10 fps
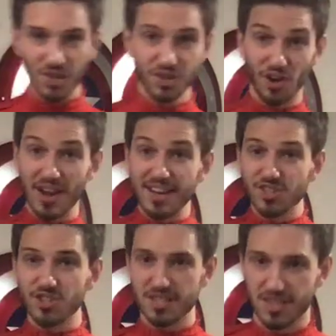your
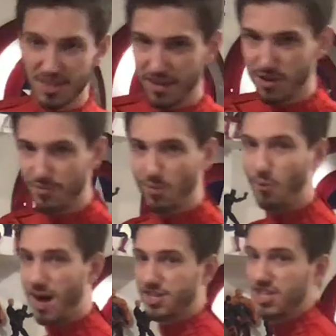interest. Thank you for
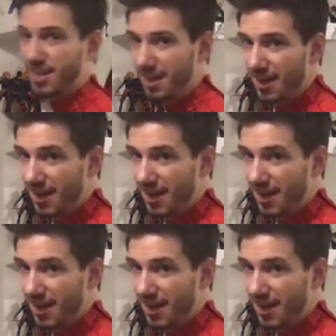watching.